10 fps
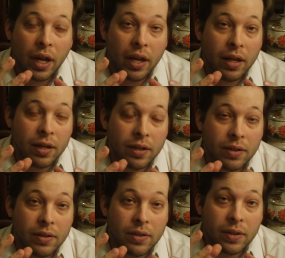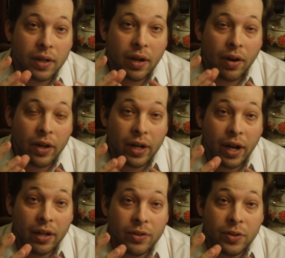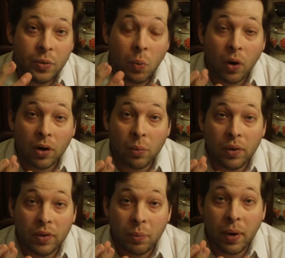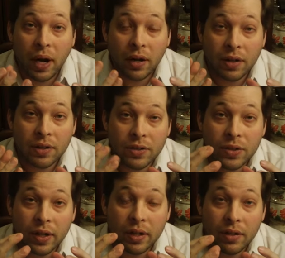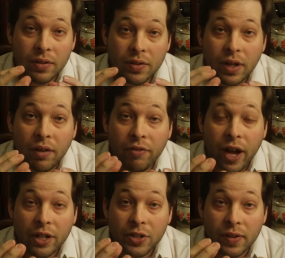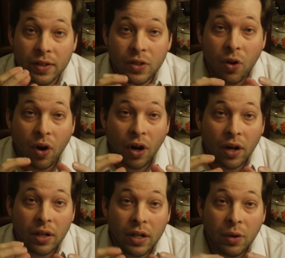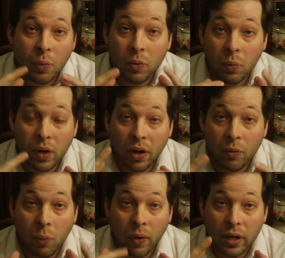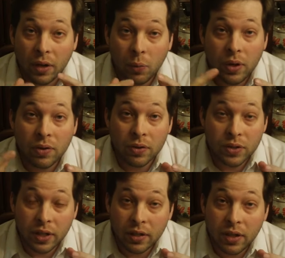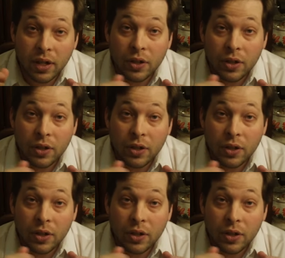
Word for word: and you had to work with your parents and uh, fashion this car with you know working wheels and